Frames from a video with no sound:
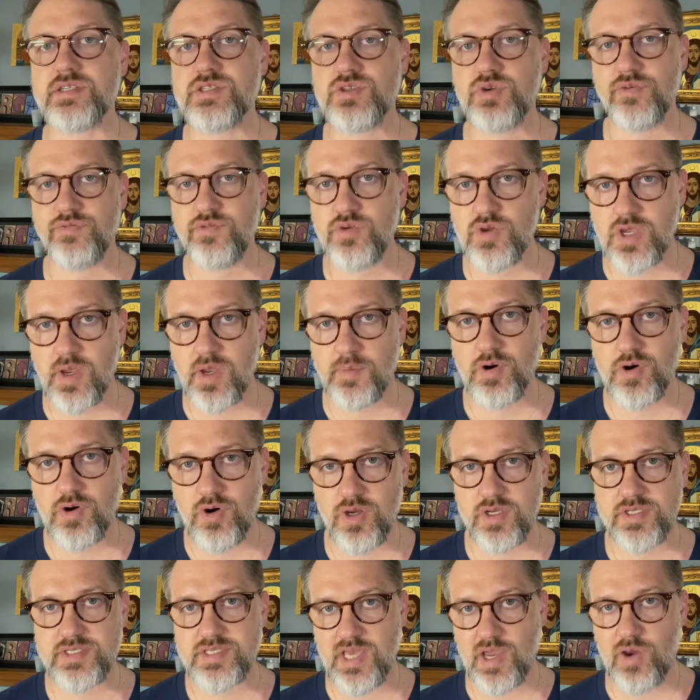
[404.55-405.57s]
So if you come
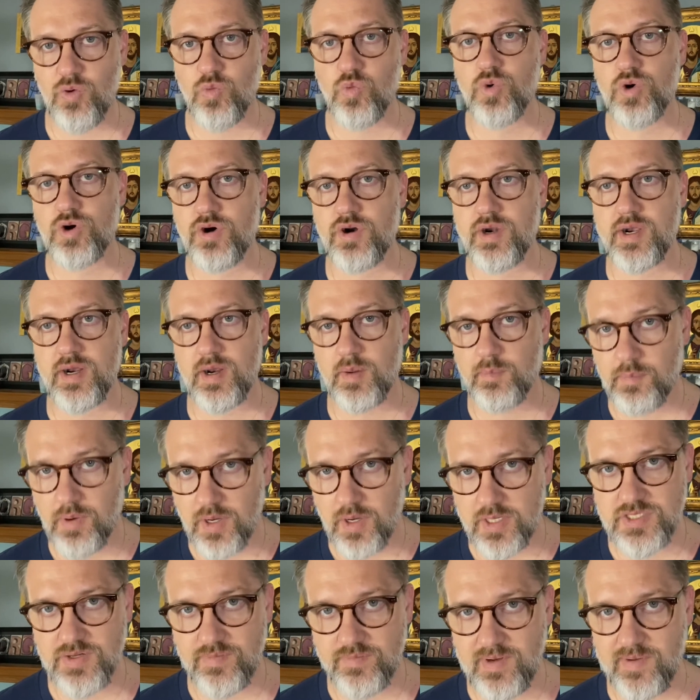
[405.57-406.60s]
across that word in a
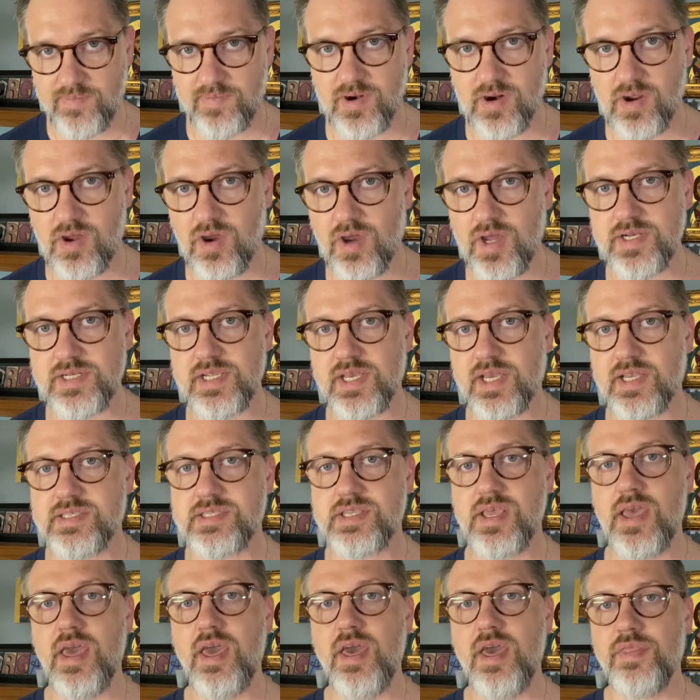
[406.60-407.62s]
bunch of different
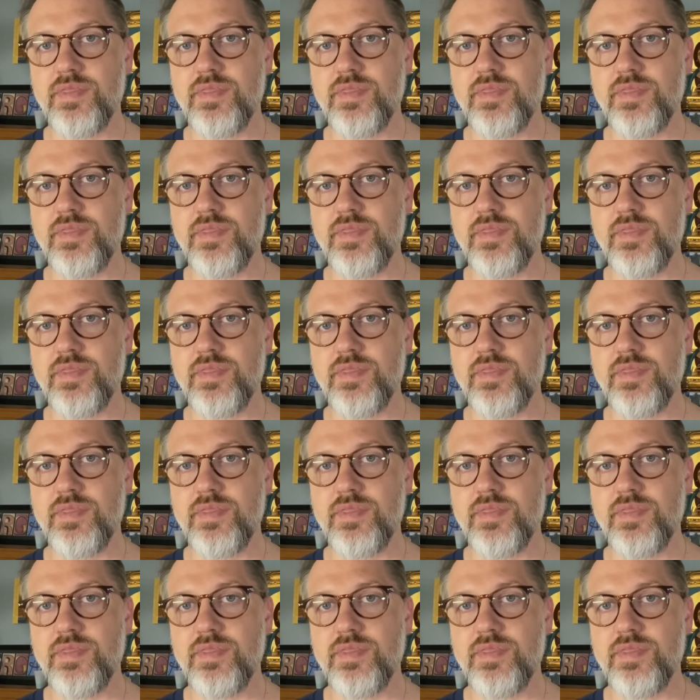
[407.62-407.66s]
contexts,